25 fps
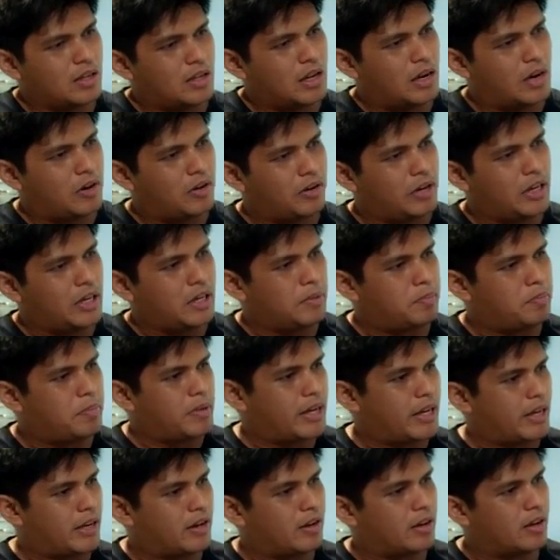really
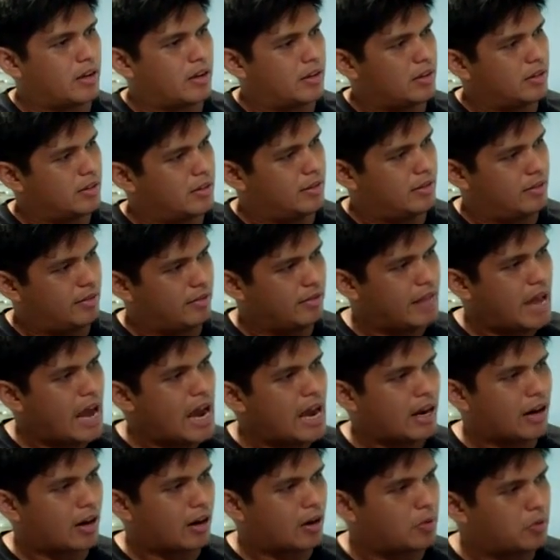big
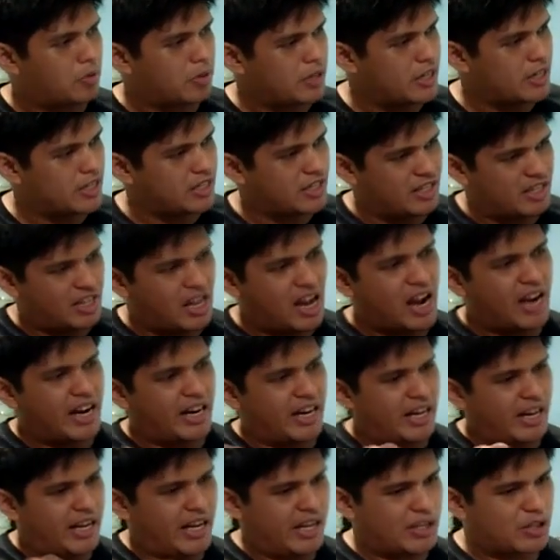dagger which has a
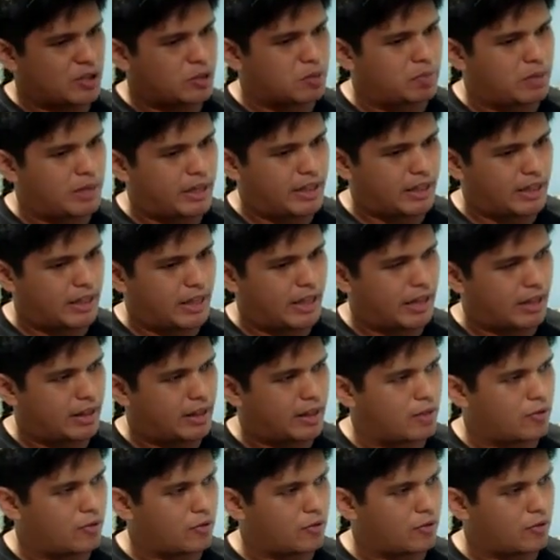9-inch blade length.